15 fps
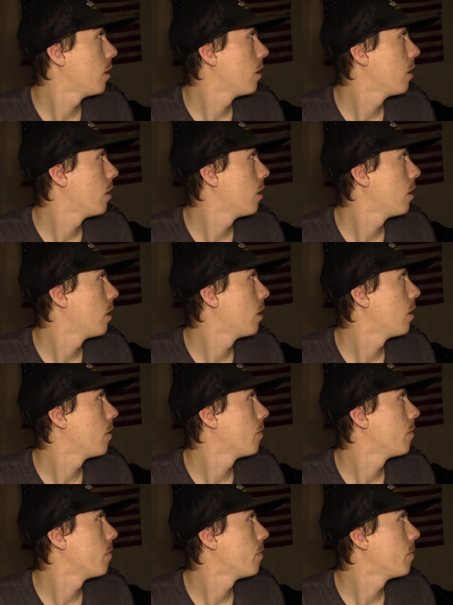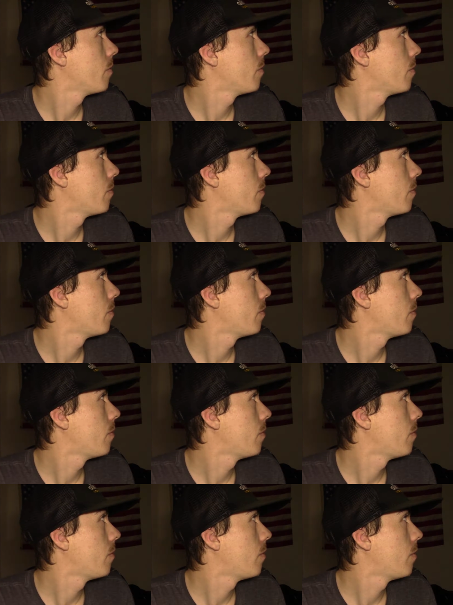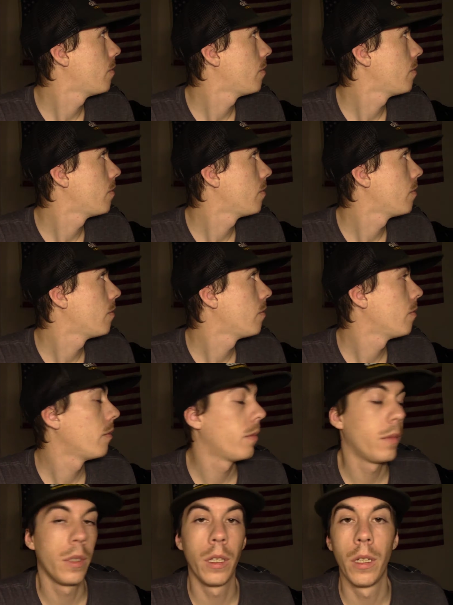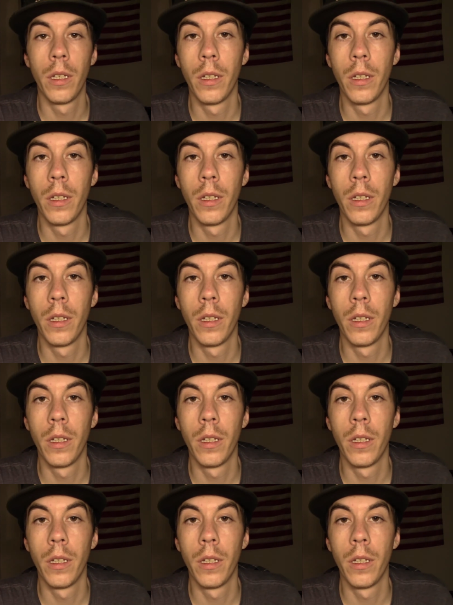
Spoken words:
Nothing is said.